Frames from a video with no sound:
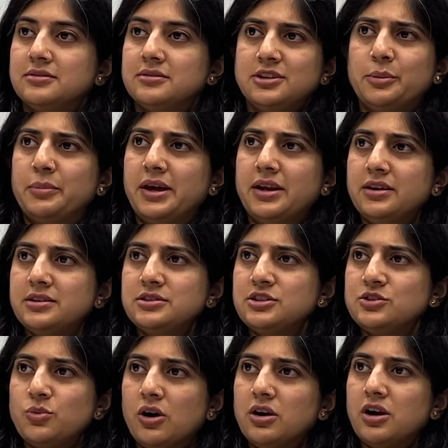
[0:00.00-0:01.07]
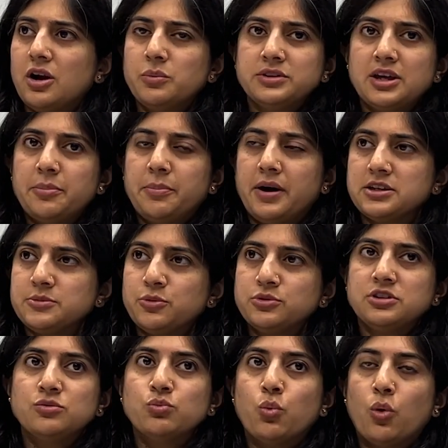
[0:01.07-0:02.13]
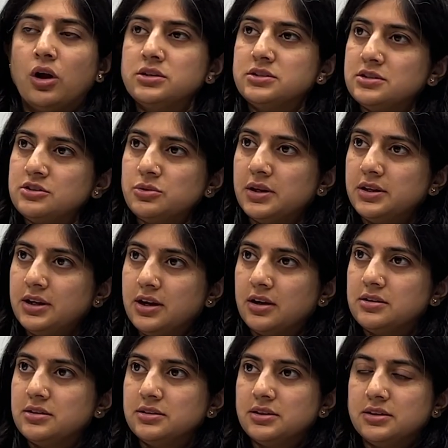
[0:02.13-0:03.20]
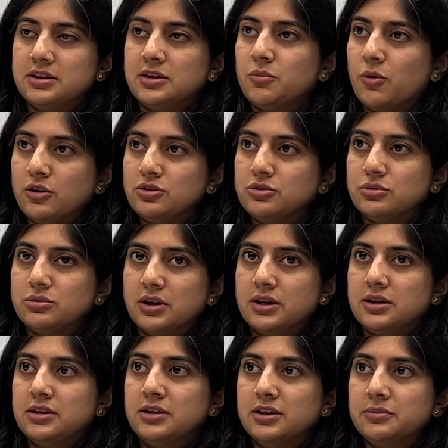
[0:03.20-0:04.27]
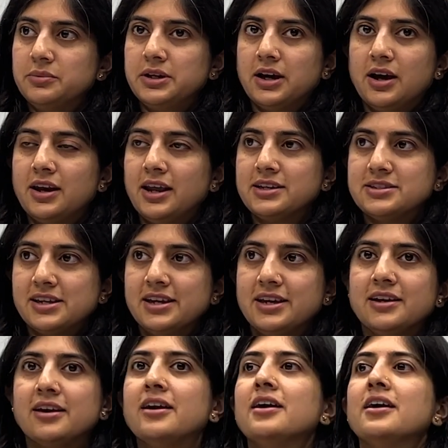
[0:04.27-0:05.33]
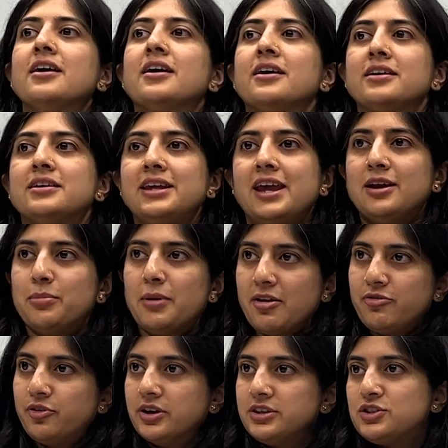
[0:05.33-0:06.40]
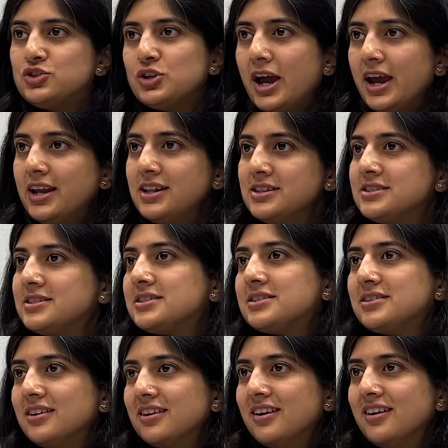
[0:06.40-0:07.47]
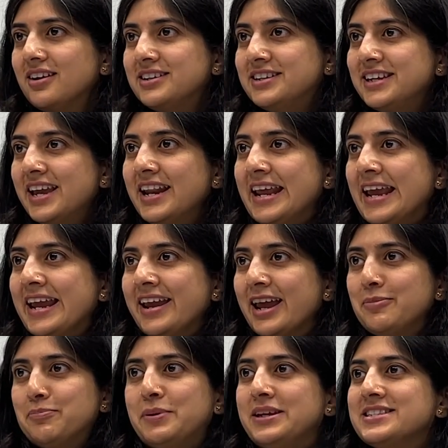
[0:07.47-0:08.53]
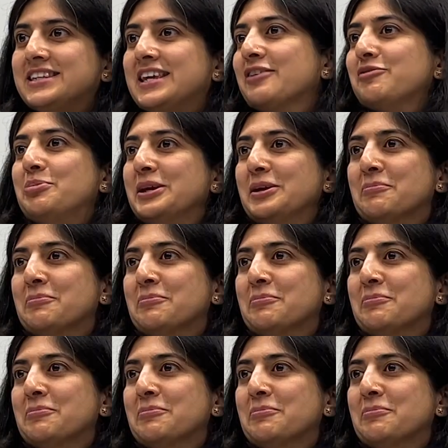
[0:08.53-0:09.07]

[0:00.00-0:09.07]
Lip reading: The Americans just walk around with their passports and waltz into any country that they want to. And here we are like saying, take my first child's DNA and please give me